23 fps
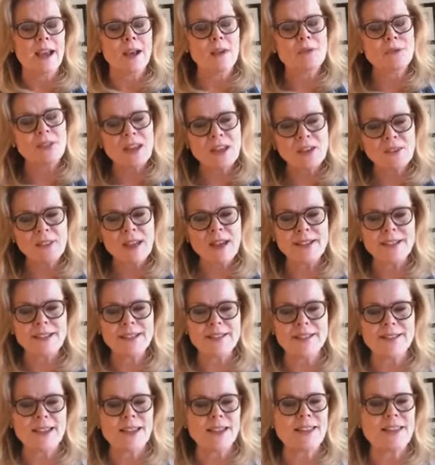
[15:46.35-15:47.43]
They like to
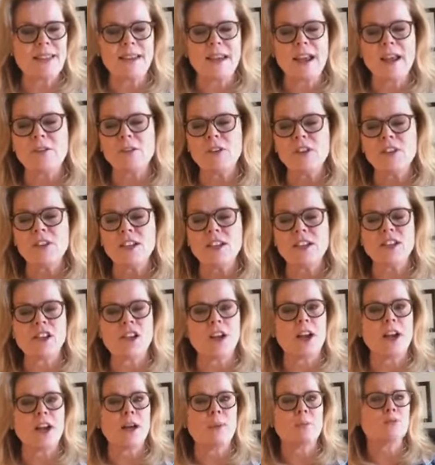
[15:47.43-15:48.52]
say that everything,
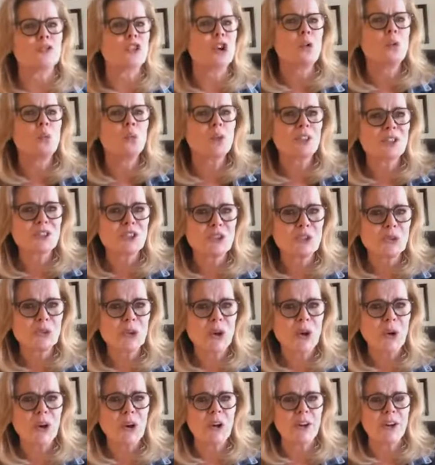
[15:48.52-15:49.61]
uh, don't work too
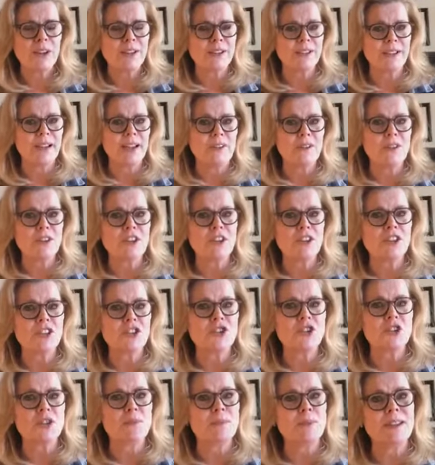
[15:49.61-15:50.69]
hard. Everything
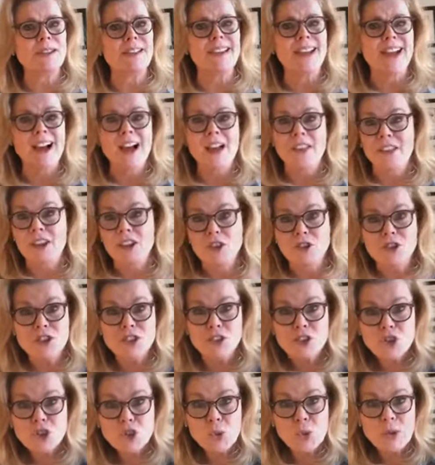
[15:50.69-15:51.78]
should be, here's the
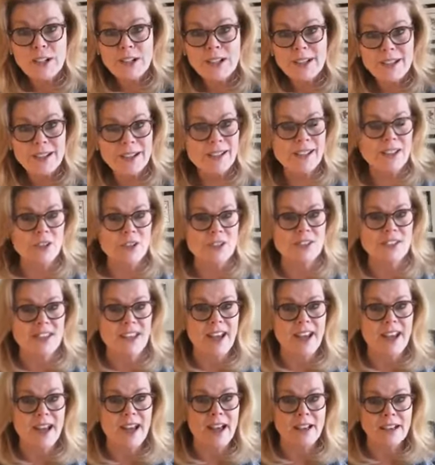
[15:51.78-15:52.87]
shortcut, here's the
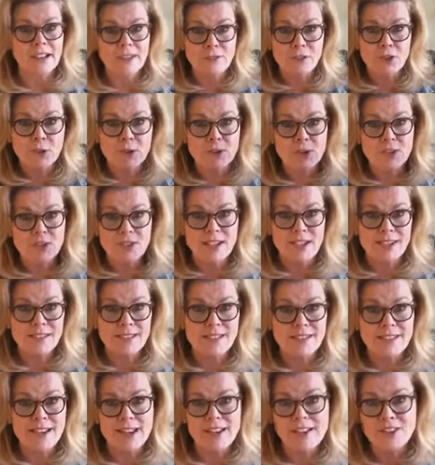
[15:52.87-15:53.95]
hack. If you understand the
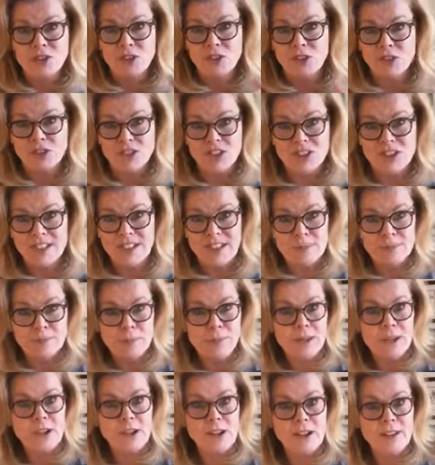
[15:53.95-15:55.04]
science, you can just get
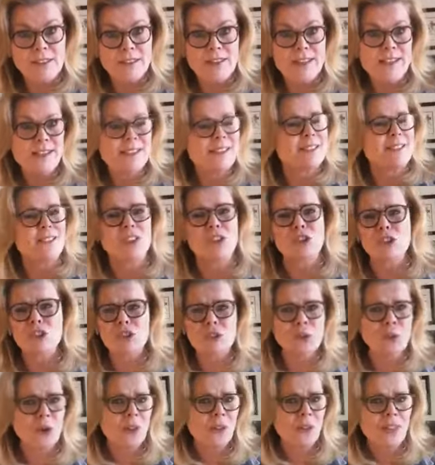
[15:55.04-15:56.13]
beyond this and you
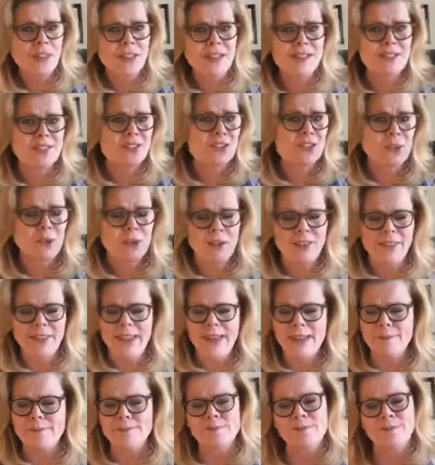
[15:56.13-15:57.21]
do all this, do all
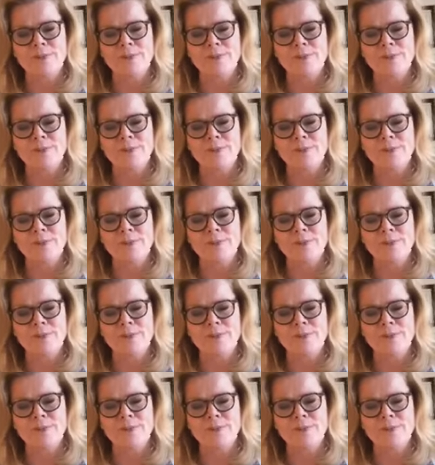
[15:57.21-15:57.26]
that.